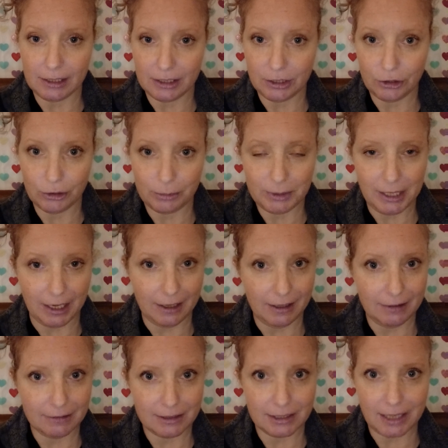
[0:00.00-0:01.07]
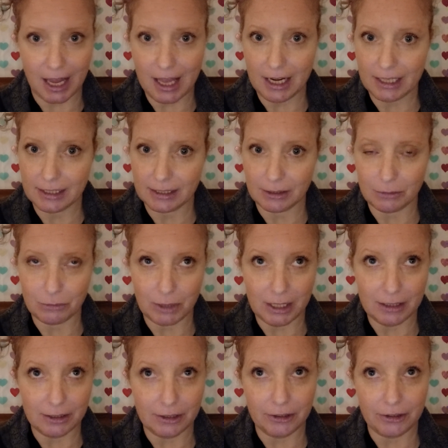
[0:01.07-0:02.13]
to obtain status and
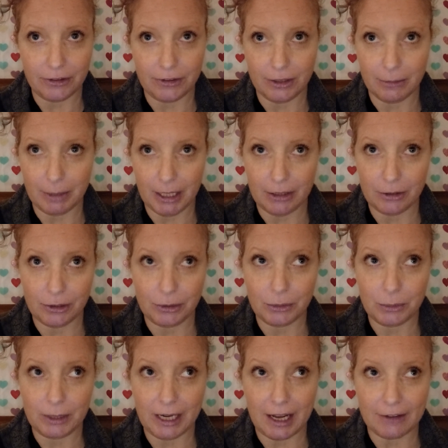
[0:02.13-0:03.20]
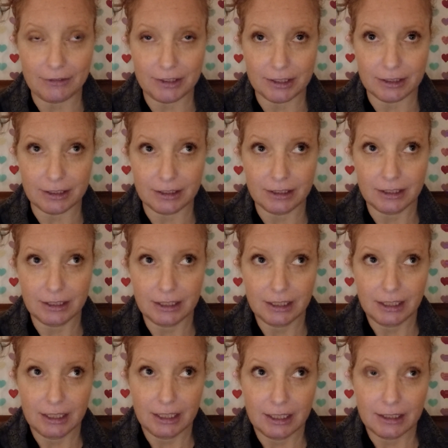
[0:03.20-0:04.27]
wealth, no matter who we have to
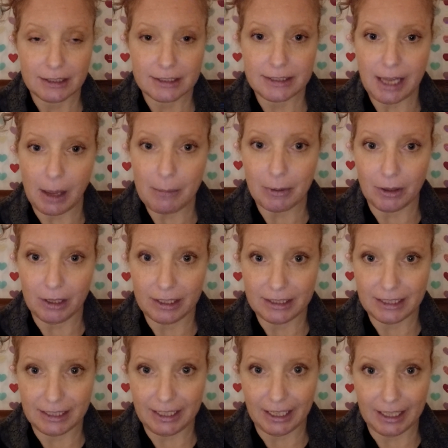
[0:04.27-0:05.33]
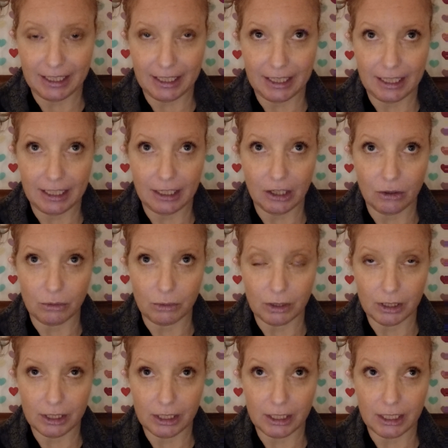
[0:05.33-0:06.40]
step on to get it,
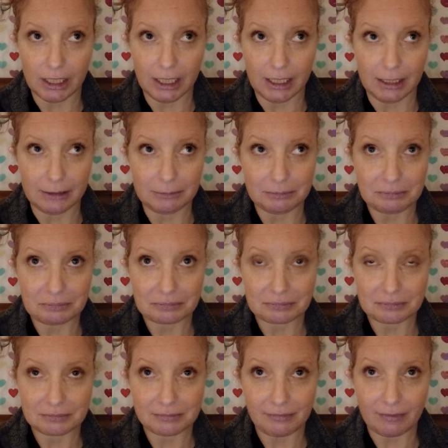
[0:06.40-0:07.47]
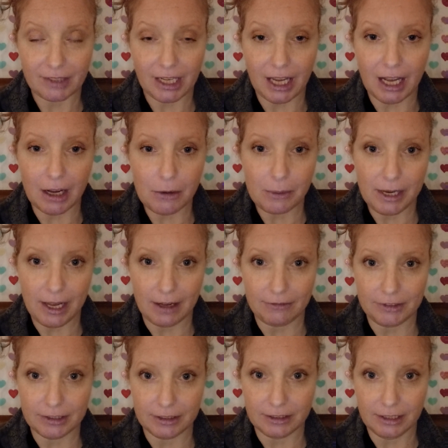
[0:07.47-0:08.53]
or how we have
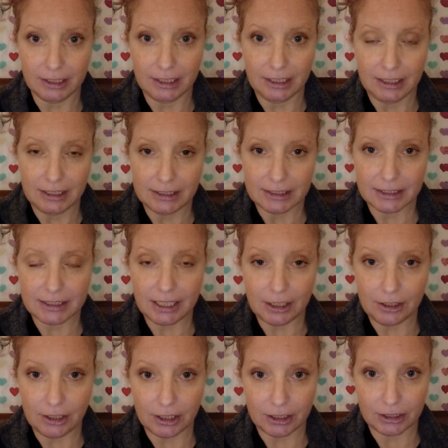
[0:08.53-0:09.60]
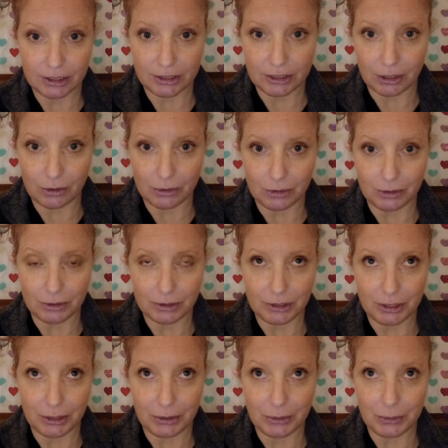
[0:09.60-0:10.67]
to sell our soul
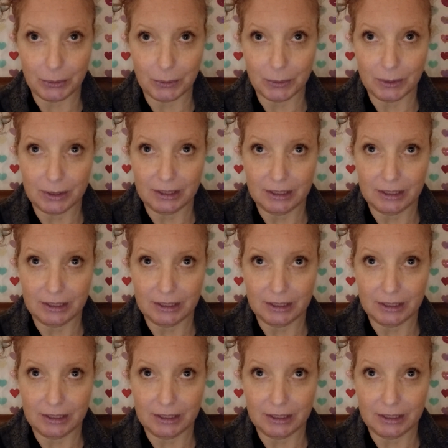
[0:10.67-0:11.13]
to